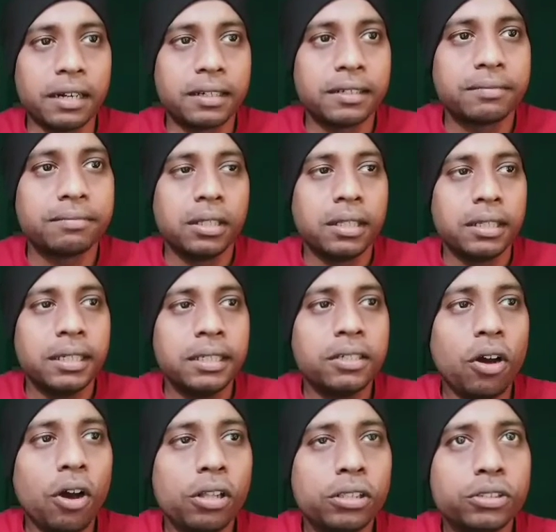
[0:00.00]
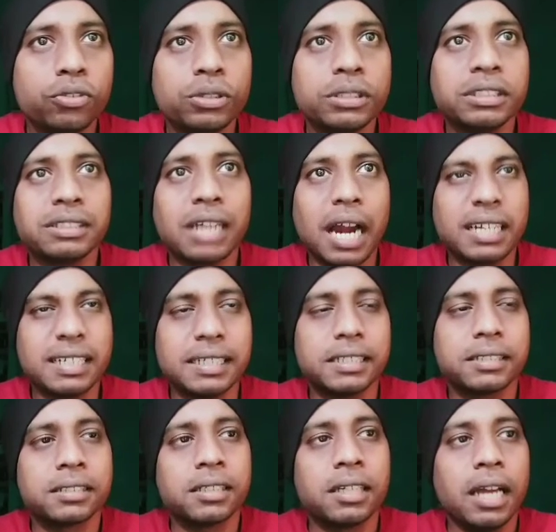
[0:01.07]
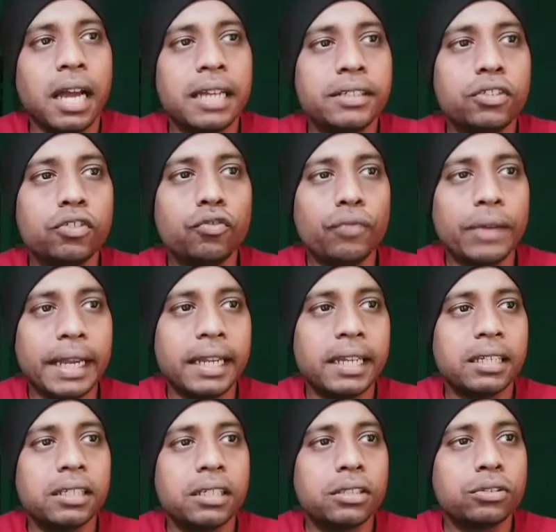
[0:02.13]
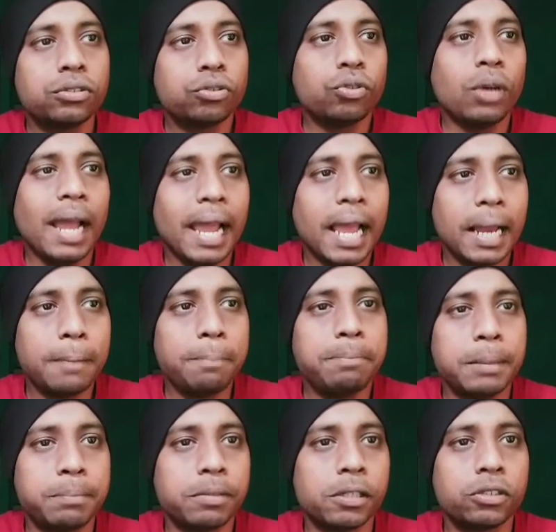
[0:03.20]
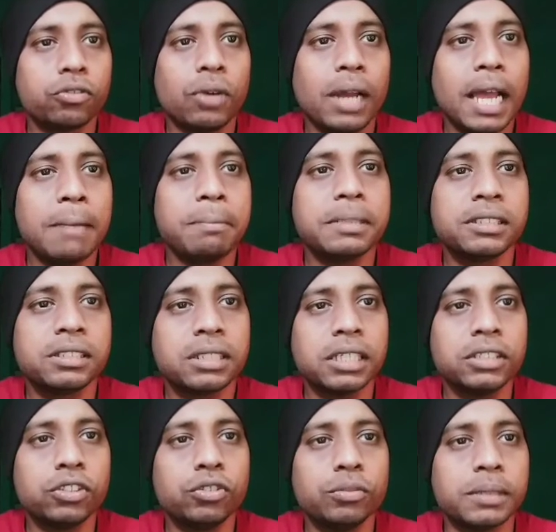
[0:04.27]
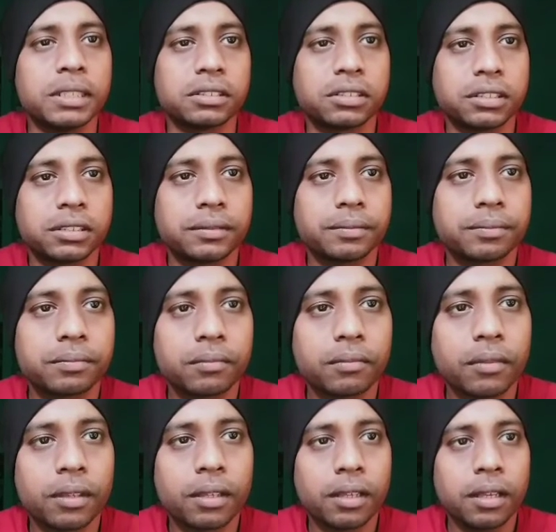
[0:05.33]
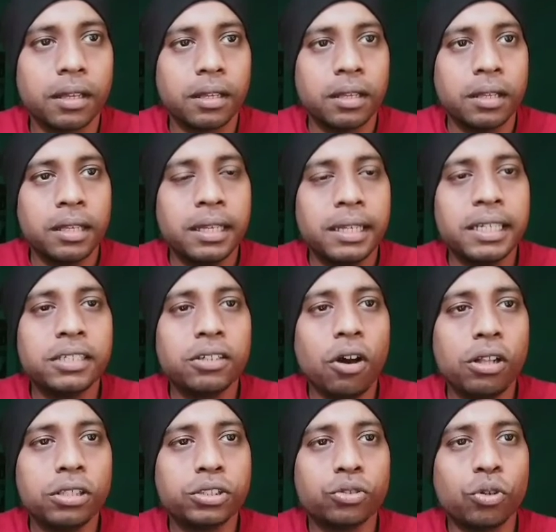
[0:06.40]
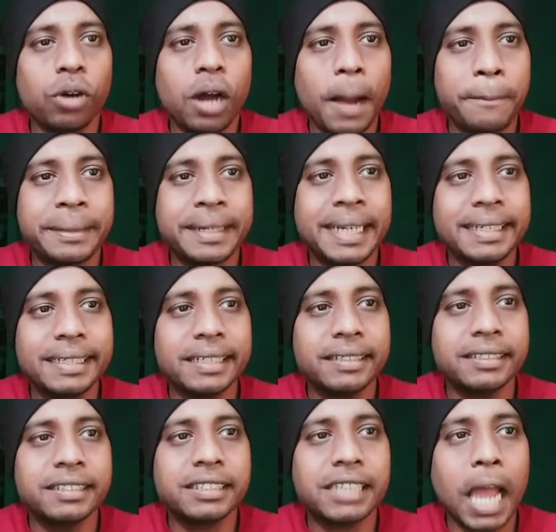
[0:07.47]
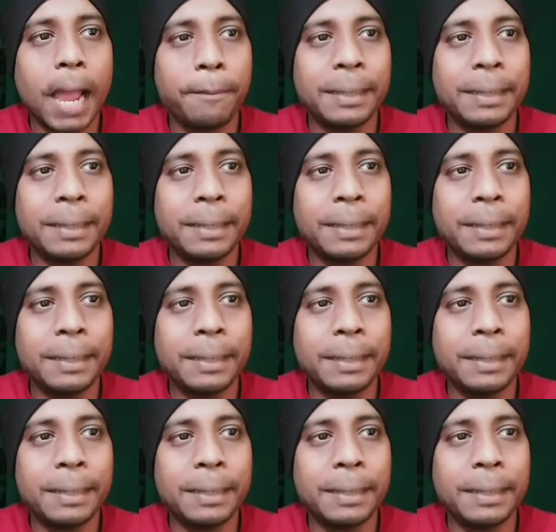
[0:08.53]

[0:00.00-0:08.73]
flood, it also started a new way to help people, to help its consumers. It also updated its